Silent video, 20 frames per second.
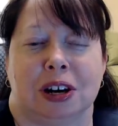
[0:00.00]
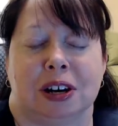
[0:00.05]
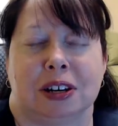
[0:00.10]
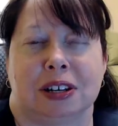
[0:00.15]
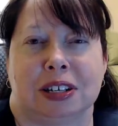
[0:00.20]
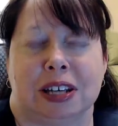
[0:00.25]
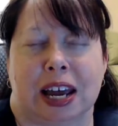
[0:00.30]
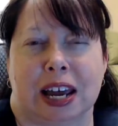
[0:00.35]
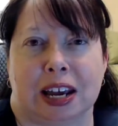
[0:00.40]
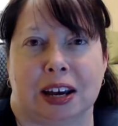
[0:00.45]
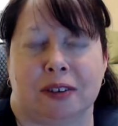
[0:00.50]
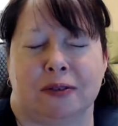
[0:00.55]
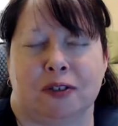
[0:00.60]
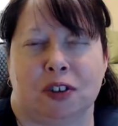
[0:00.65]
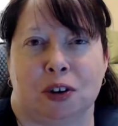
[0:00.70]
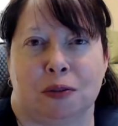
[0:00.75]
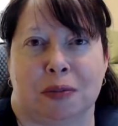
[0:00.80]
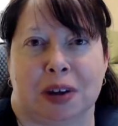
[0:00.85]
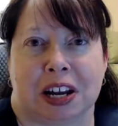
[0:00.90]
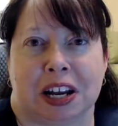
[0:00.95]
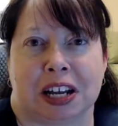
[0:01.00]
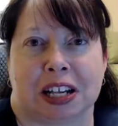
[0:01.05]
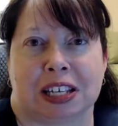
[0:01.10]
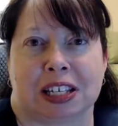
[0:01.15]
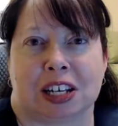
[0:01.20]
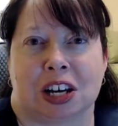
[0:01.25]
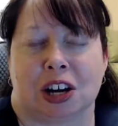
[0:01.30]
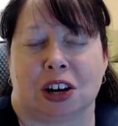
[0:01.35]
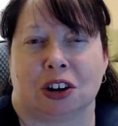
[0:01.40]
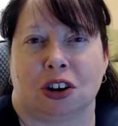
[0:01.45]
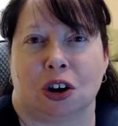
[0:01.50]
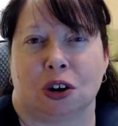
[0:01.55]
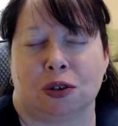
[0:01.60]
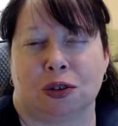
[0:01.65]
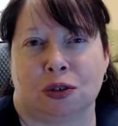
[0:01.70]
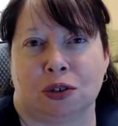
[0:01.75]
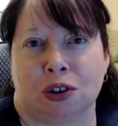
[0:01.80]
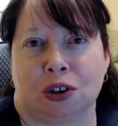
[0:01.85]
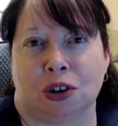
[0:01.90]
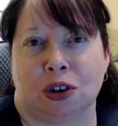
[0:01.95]
take a few minutes, go
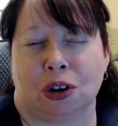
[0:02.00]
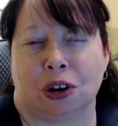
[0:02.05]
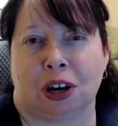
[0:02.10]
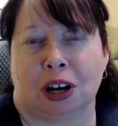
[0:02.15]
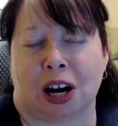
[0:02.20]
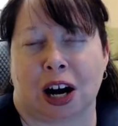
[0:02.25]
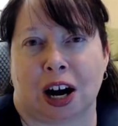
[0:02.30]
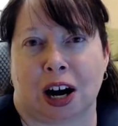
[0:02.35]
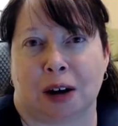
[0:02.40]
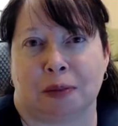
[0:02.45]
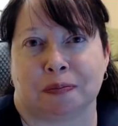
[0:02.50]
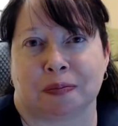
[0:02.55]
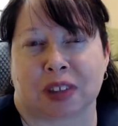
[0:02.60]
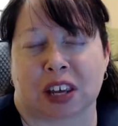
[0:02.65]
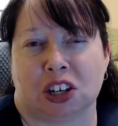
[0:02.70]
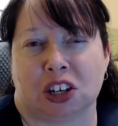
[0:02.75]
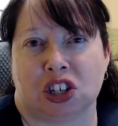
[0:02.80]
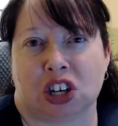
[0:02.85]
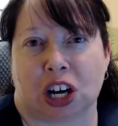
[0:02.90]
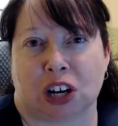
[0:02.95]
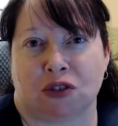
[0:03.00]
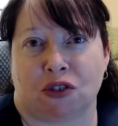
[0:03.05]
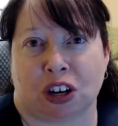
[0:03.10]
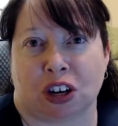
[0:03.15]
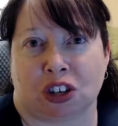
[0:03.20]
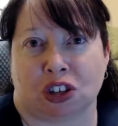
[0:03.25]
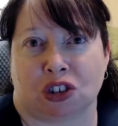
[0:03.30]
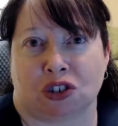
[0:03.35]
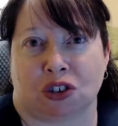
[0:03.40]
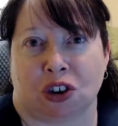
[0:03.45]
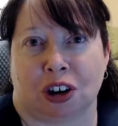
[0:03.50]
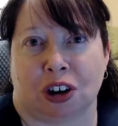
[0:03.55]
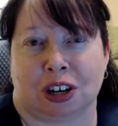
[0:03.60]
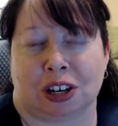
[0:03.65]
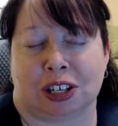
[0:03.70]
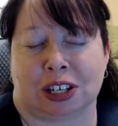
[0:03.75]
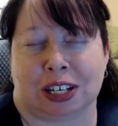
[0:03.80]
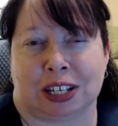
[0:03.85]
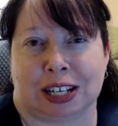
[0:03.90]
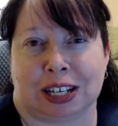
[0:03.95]
through your check registrar
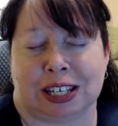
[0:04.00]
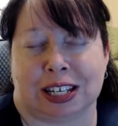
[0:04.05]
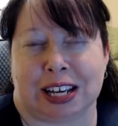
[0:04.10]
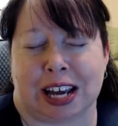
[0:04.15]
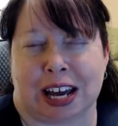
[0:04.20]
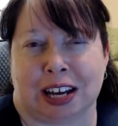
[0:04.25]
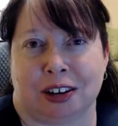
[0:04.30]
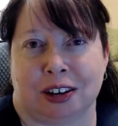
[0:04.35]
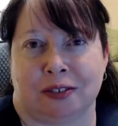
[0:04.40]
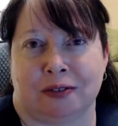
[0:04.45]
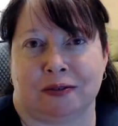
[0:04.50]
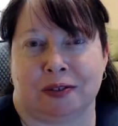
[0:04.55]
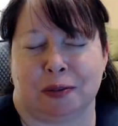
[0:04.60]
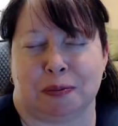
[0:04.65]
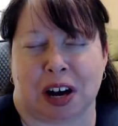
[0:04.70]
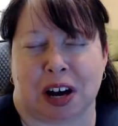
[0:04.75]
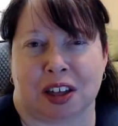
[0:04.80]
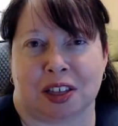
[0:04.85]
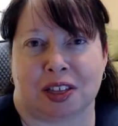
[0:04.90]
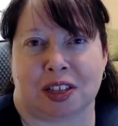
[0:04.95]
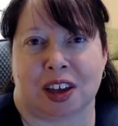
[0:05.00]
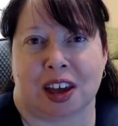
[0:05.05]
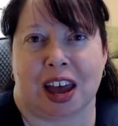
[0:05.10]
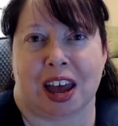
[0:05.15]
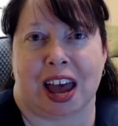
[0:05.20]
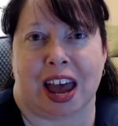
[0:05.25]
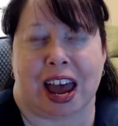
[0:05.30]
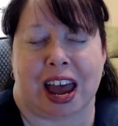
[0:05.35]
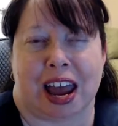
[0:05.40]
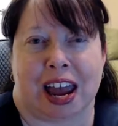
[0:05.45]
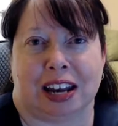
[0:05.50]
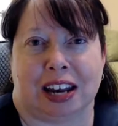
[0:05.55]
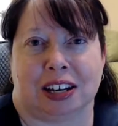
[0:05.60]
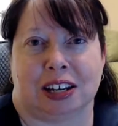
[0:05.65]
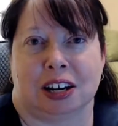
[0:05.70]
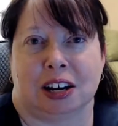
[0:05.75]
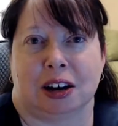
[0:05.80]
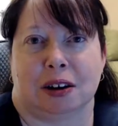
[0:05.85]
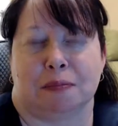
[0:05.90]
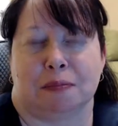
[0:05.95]
since it's the end of the month, and
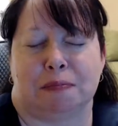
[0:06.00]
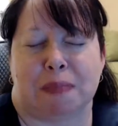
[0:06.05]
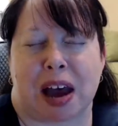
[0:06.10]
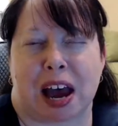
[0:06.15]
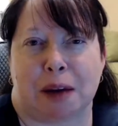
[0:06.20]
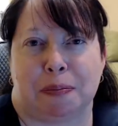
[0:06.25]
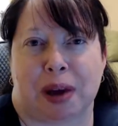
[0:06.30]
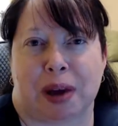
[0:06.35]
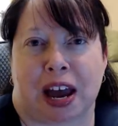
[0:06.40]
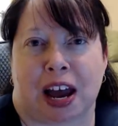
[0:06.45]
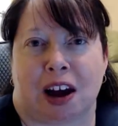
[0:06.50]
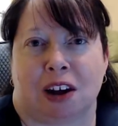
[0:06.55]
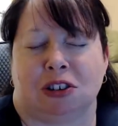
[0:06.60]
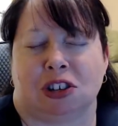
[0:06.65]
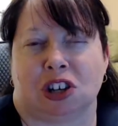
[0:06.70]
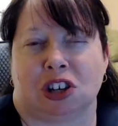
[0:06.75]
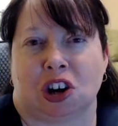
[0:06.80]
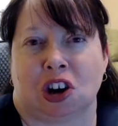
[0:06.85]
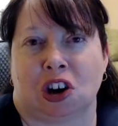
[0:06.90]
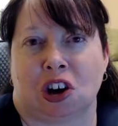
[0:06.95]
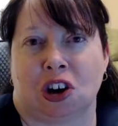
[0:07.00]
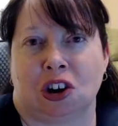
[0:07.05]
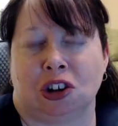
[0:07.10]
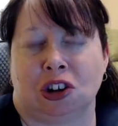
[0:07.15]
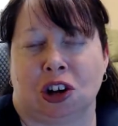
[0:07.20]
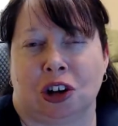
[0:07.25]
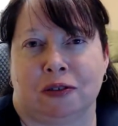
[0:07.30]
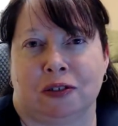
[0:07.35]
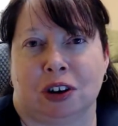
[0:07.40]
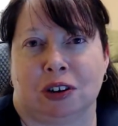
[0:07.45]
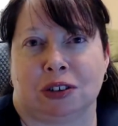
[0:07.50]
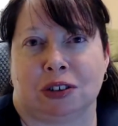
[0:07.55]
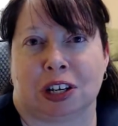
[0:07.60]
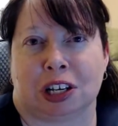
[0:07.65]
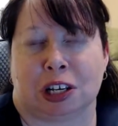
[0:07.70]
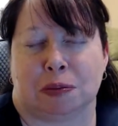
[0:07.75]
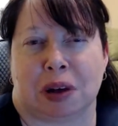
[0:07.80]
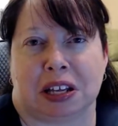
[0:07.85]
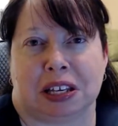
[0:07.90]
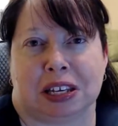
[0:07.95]
map out all of those
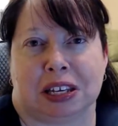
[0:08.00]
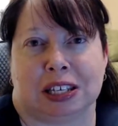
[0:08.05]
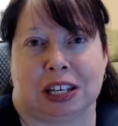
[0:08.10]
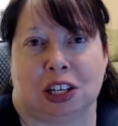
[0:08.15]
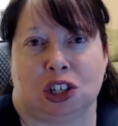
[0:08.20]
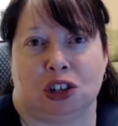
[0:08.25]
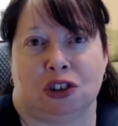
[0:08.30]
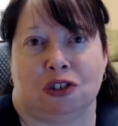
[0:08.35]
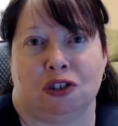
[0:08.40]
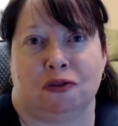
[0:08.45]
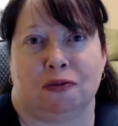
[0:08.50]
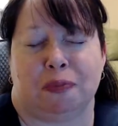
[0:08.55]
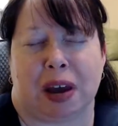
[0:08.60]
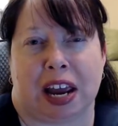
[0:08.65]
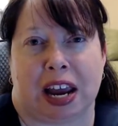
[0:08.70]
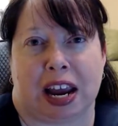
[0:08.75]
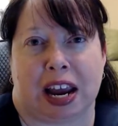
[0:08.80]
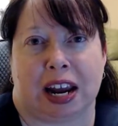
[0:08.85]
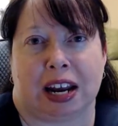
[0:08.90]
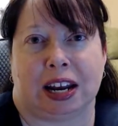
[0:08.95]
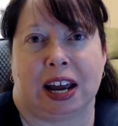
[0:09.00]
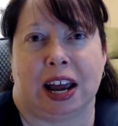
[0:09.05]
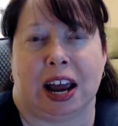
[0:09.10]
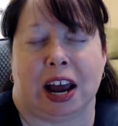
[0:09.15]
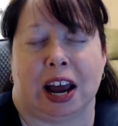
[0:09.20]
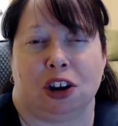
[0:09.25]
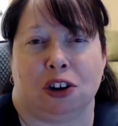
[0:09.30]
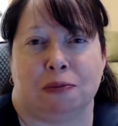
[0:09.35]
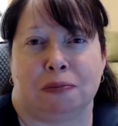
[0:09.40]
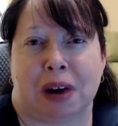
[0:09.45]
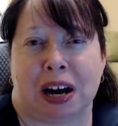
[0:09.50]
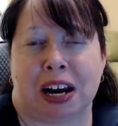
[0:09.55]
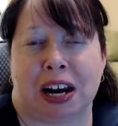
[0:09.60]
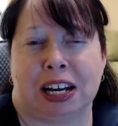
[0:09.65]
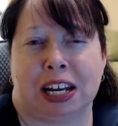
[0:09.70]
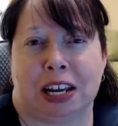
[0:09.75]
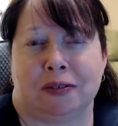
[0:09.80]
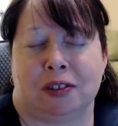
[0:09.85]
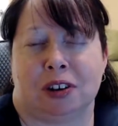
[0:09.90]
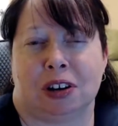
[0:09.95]
expenses that you've paid. And you might
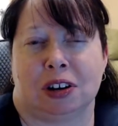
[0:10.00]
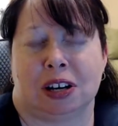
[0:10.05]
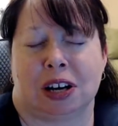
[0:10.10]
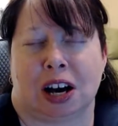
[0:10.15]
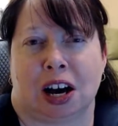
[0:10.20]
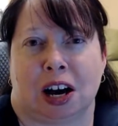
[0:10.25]
even